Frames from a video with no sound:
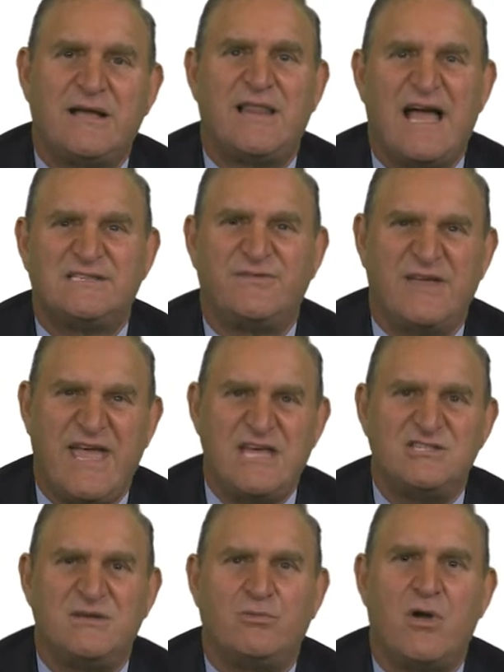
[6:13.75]

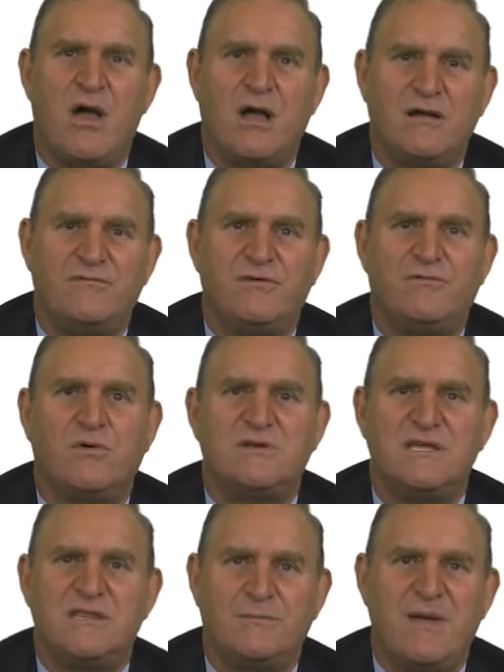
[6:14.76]
classification prong of the
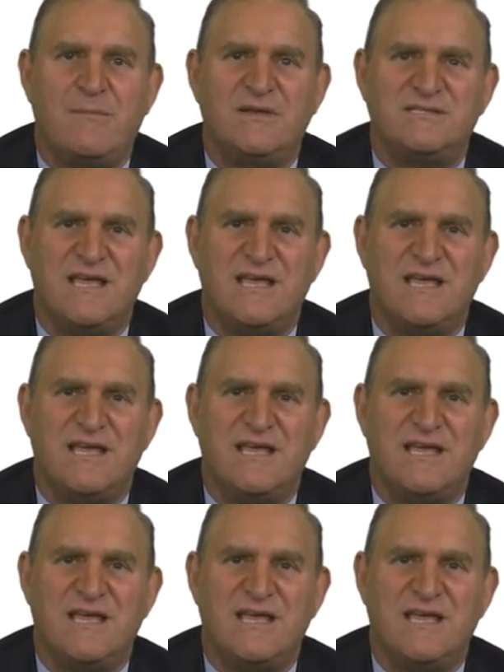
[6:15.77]
14th Amendment,